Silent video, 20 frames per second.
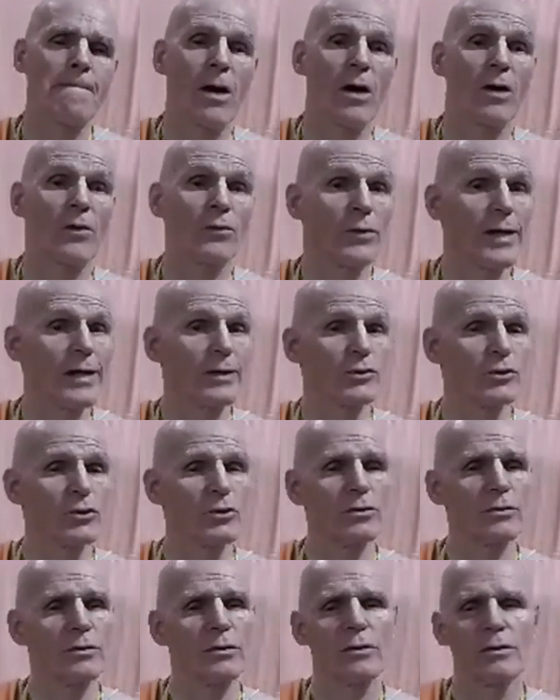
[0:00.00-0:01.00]

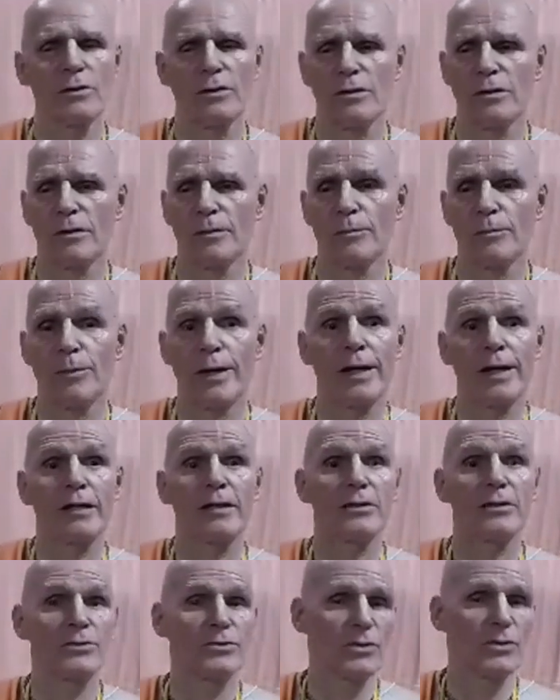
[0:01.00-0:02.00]
rendered by
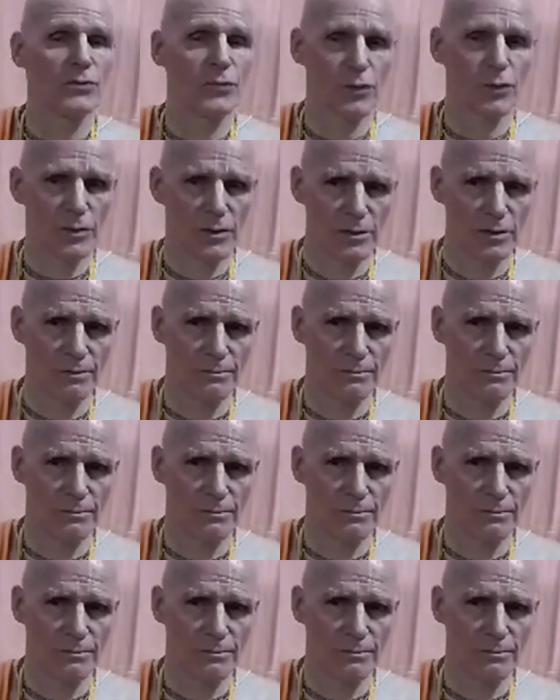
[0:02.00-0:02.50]
his devotee.